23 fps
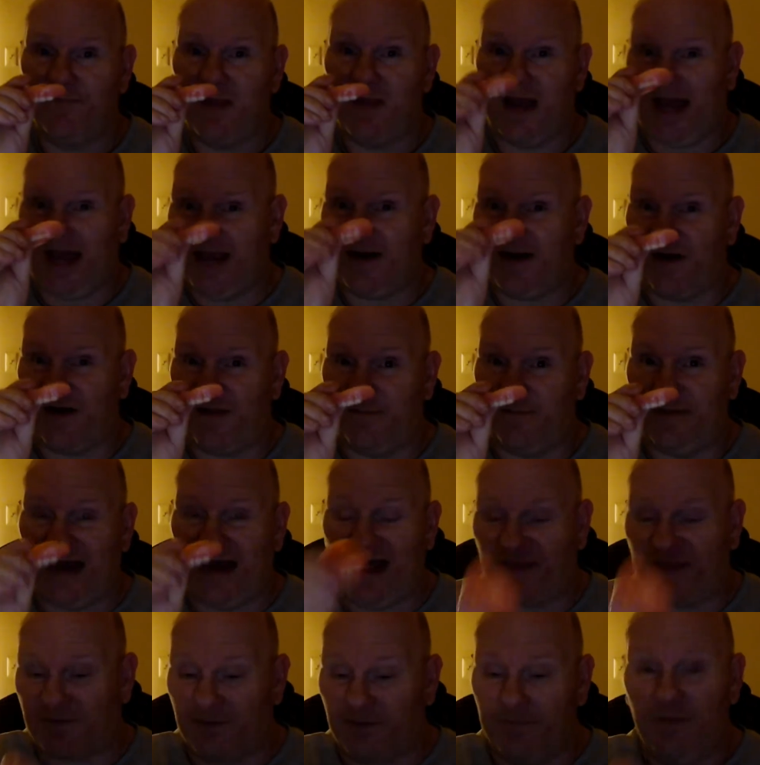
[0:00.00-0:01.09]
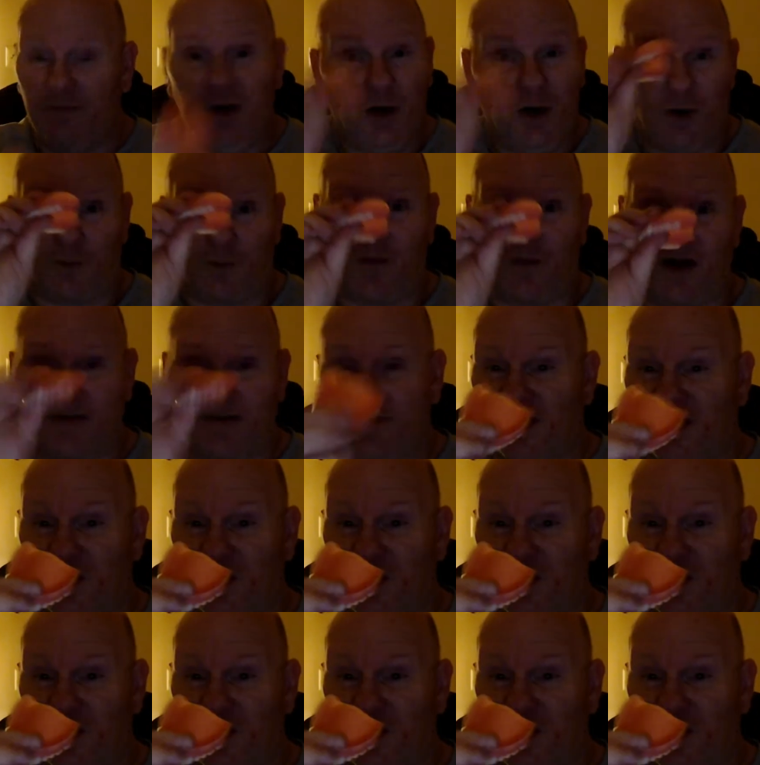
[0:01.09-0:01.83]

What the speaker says: I can go to the bathroom, run them under